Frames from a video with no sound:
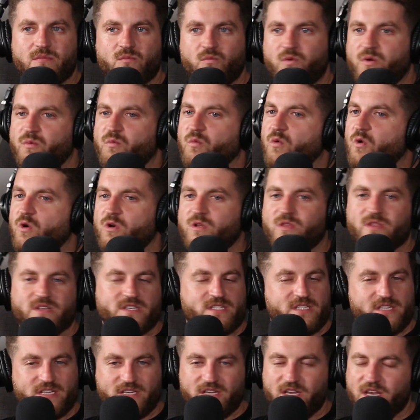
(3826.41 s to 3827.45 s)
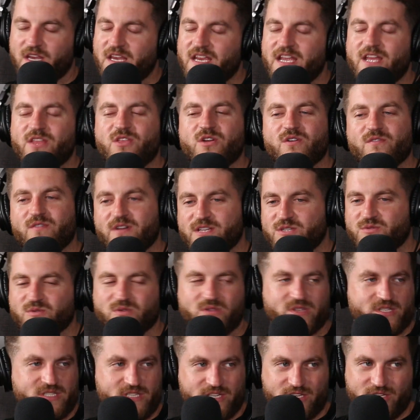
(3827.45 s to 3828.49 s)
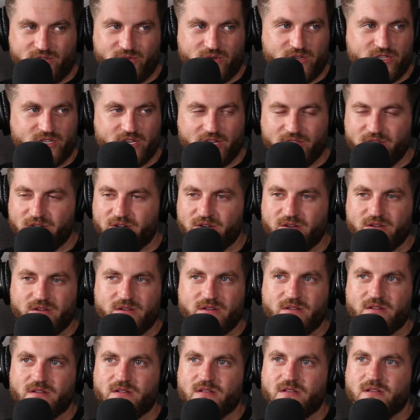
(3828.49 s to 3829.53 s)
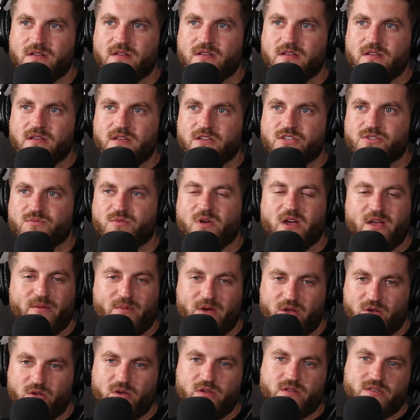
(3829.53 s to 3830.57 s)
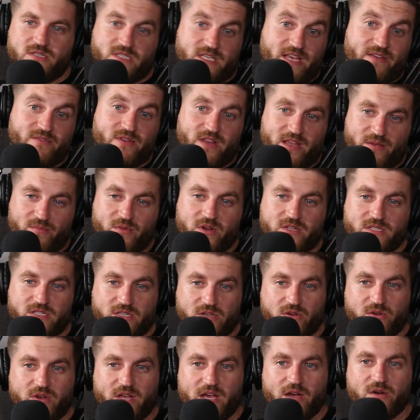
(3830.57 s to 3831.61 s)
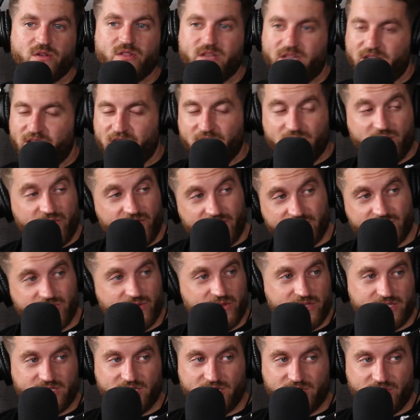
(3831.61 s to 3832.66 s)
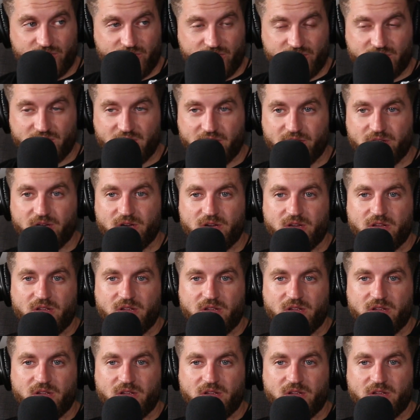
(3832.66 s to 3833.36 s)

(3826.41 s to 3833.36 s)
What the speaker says: We weren't listening. Neither of us were listening to each other. It's probably about 7-8 months ago now. Like neither of us were listening to each other.